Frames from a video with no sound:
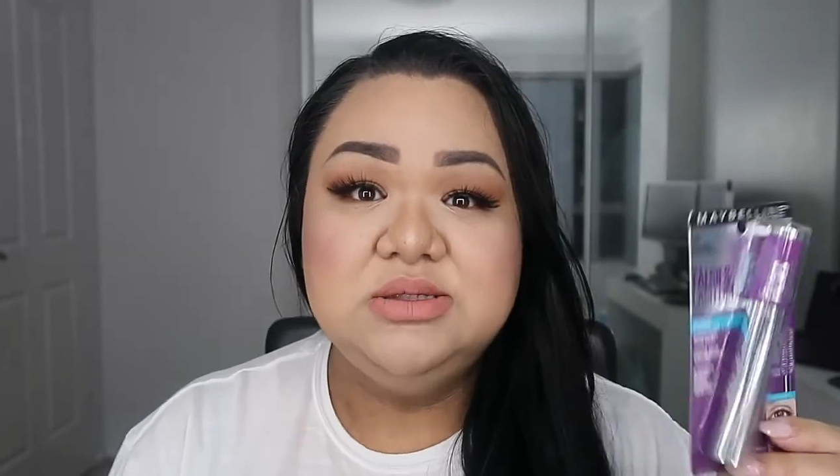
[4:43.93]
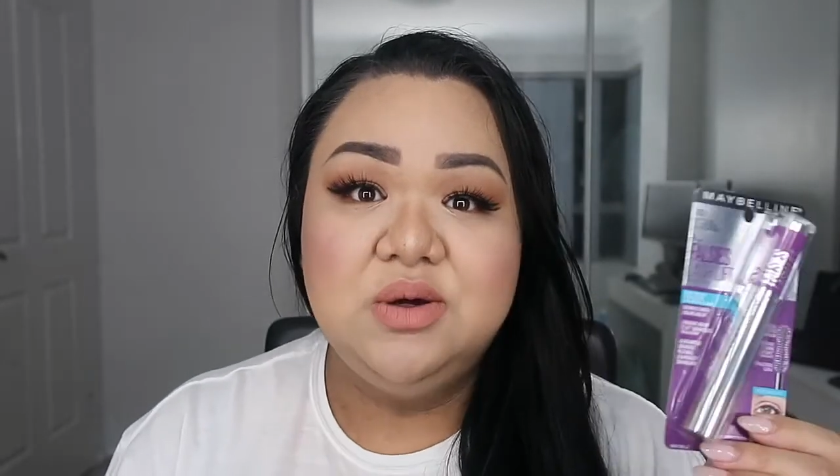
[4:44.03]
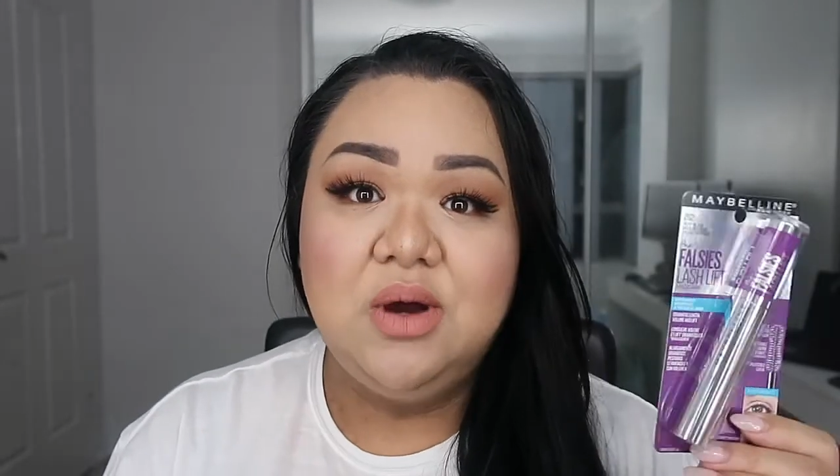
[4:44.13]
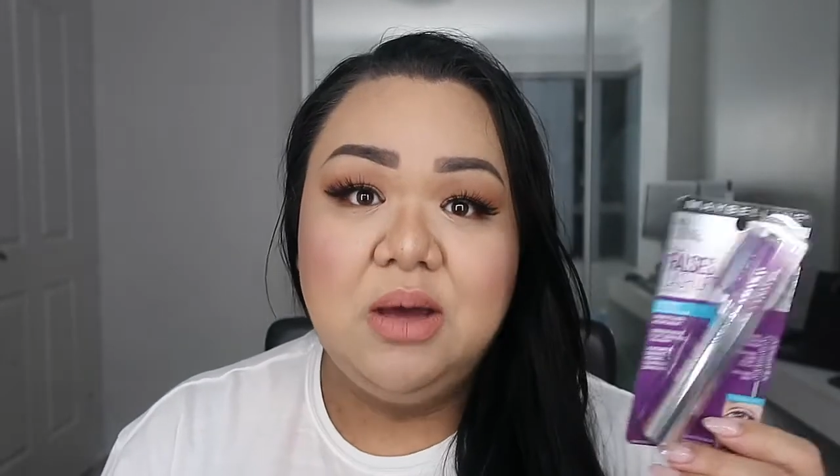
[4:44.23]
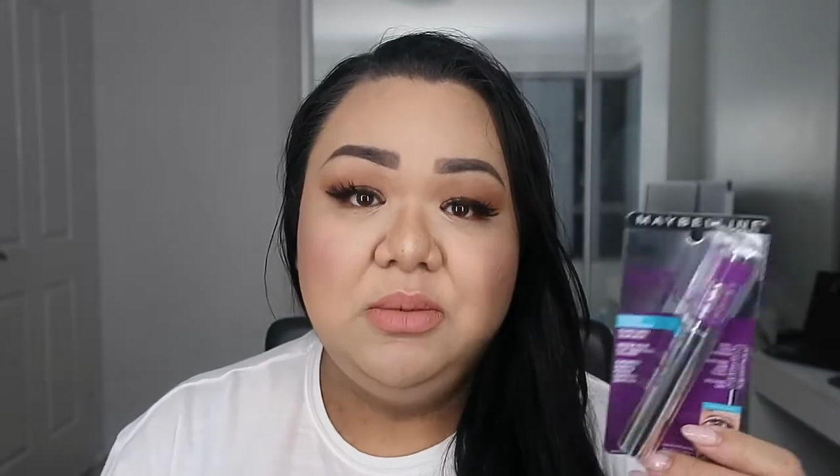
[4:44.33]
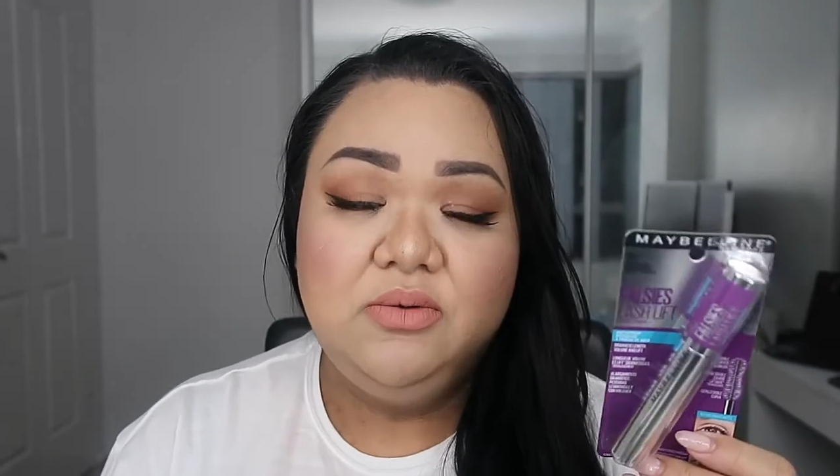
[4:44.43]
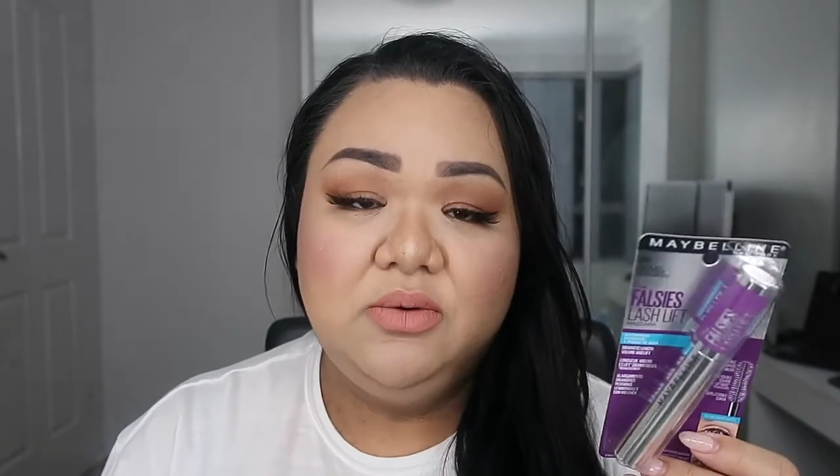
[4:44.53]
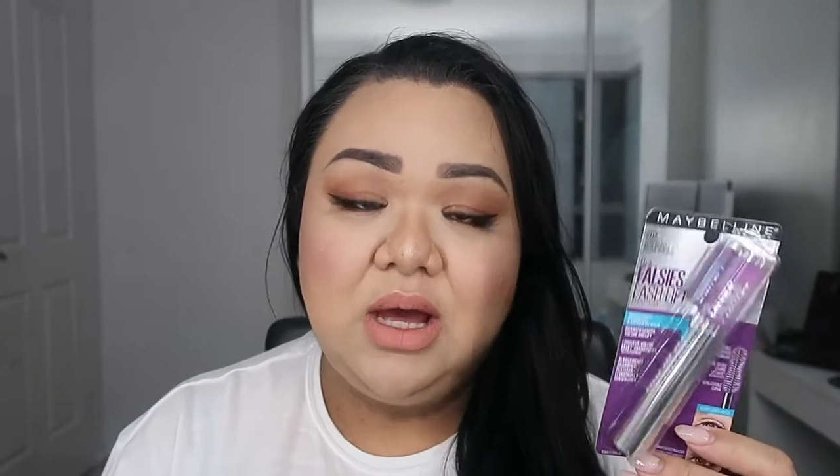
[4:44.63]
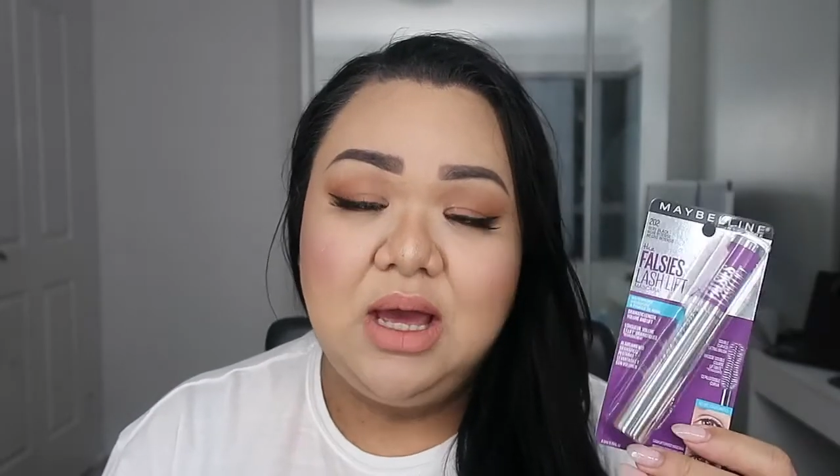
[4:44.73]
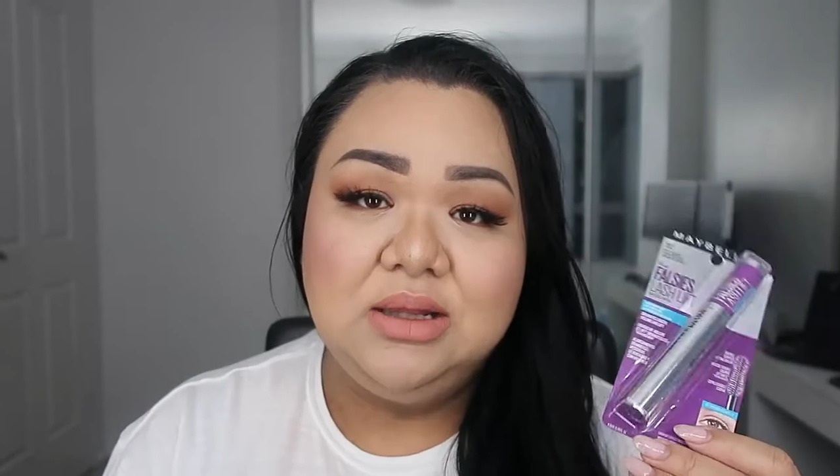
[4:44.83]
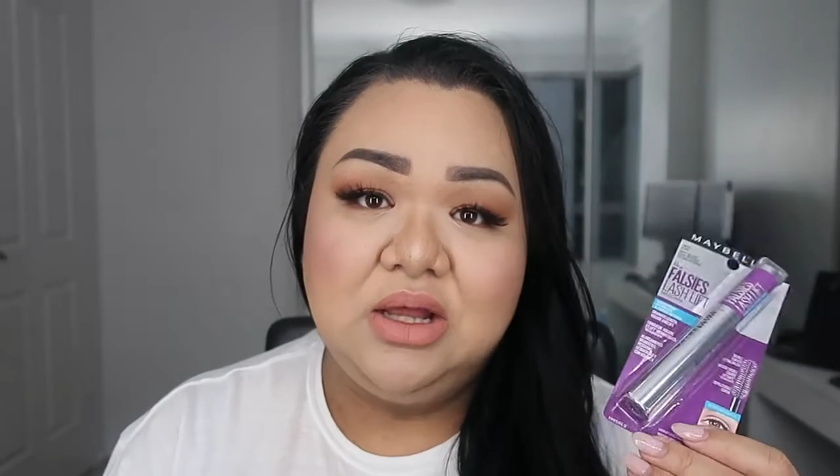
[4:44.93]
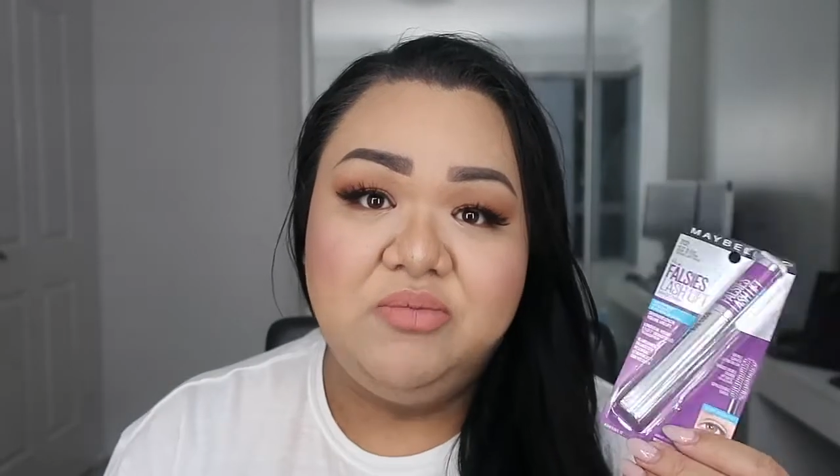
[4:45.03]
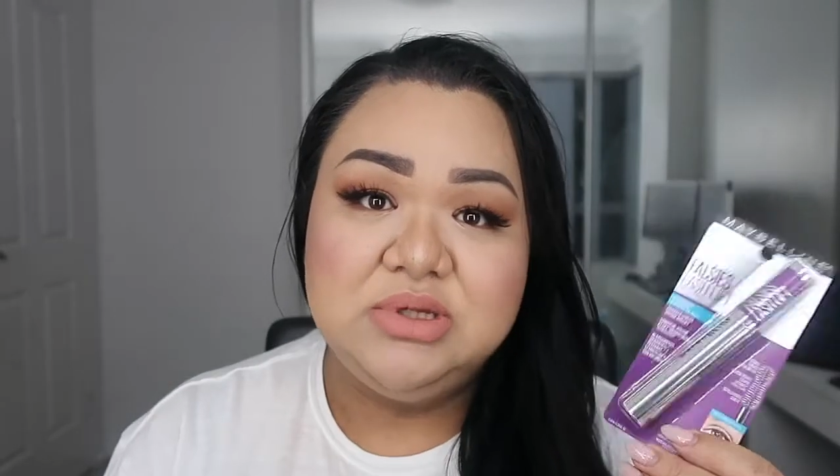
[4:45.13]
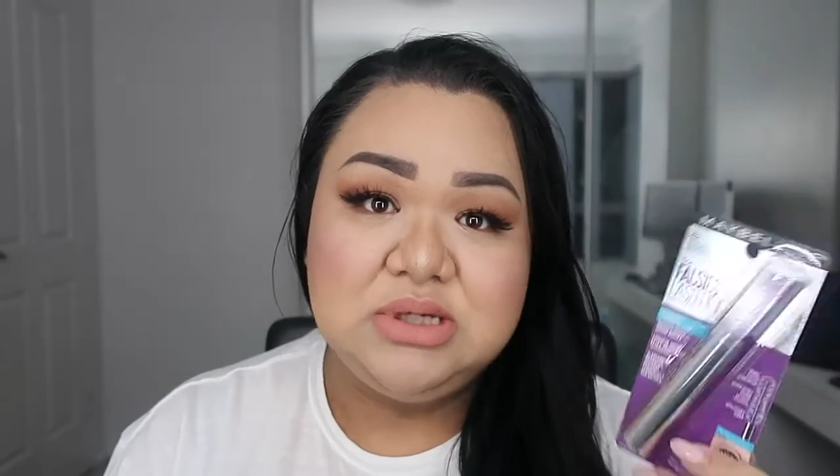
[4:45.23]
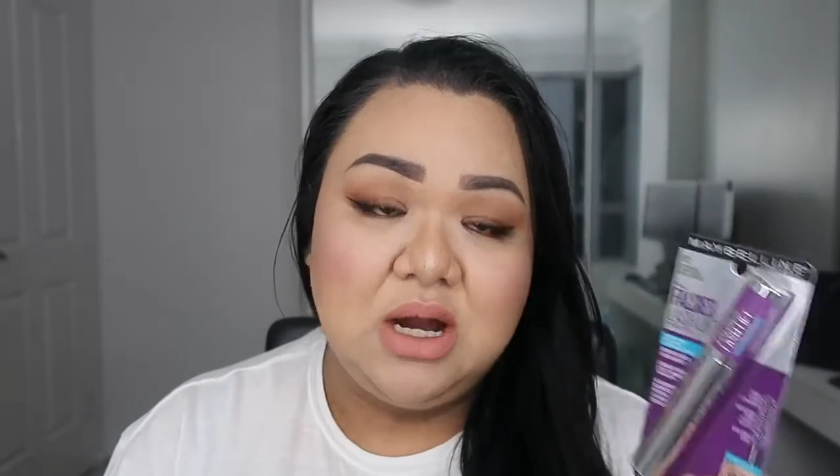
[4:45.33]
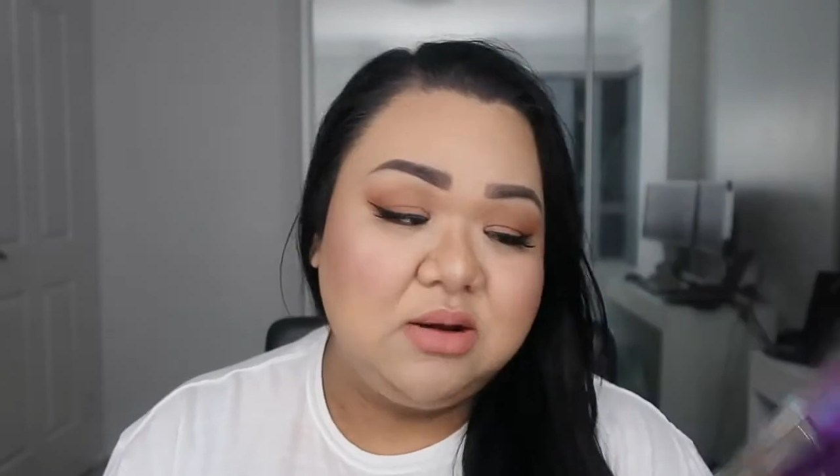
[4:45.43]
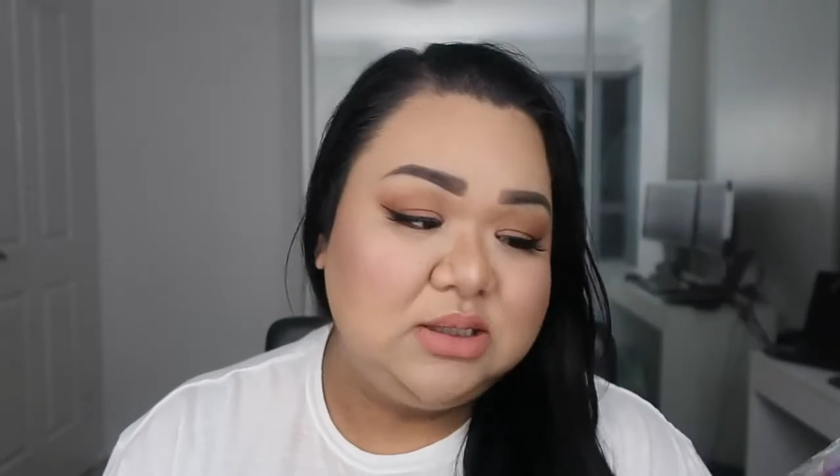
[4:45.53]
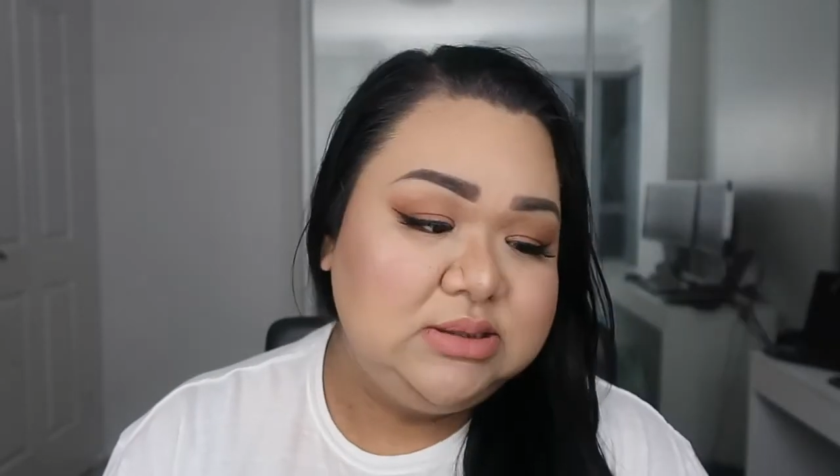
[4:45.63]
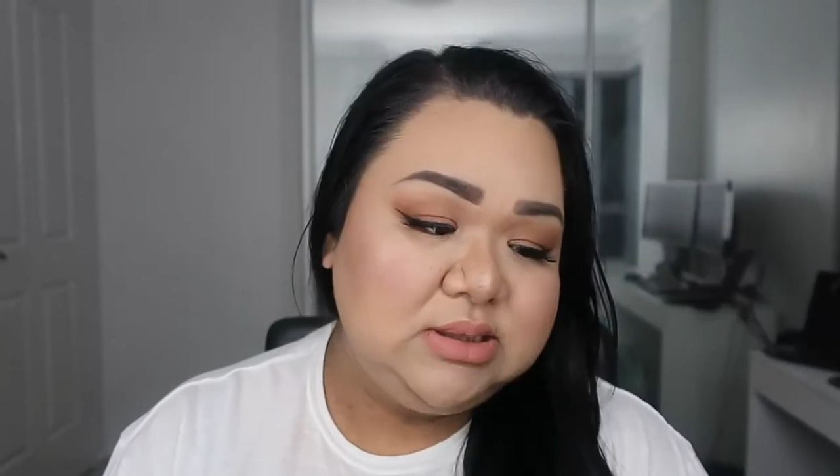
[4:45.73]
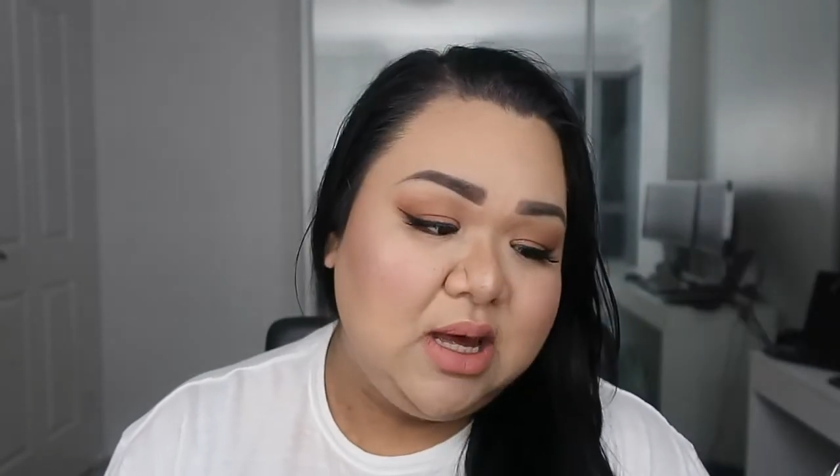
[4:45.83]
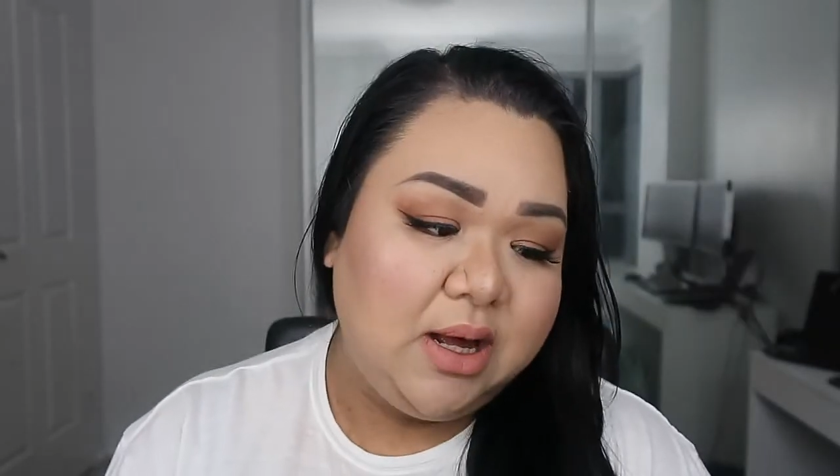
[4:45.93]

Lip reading: So I love mascaras,